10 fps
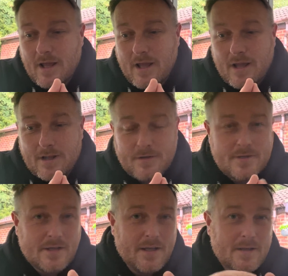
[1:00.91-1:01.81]
and
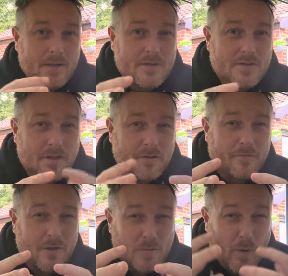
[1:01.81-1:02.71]
sort
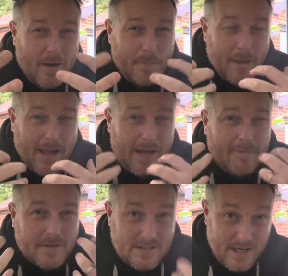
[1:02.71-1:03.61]
of it's where I
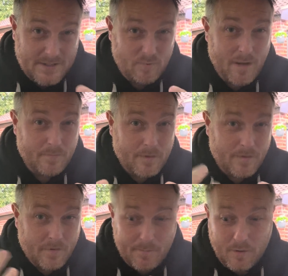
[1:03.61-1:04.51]
advertise
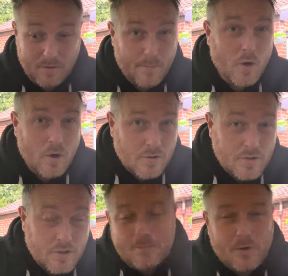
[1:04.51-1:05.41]
the Ramble the most.